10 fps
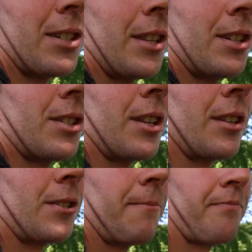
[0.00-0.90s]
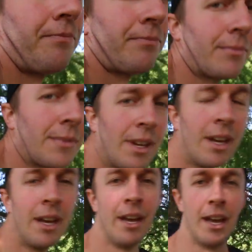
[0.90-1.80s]
is in these things.
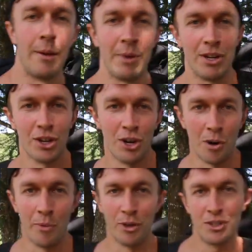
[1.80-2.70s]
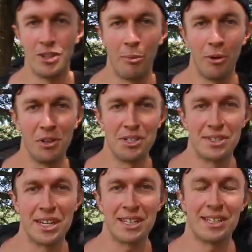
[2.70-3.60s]
I mean, you can almost double these
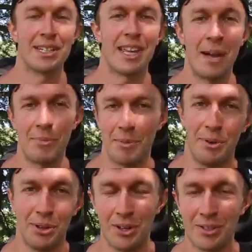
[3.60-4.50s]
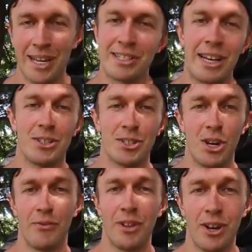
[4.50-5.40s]
things as camping pillows. That's how
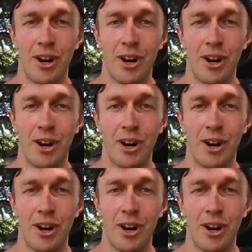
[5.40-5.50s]
soft they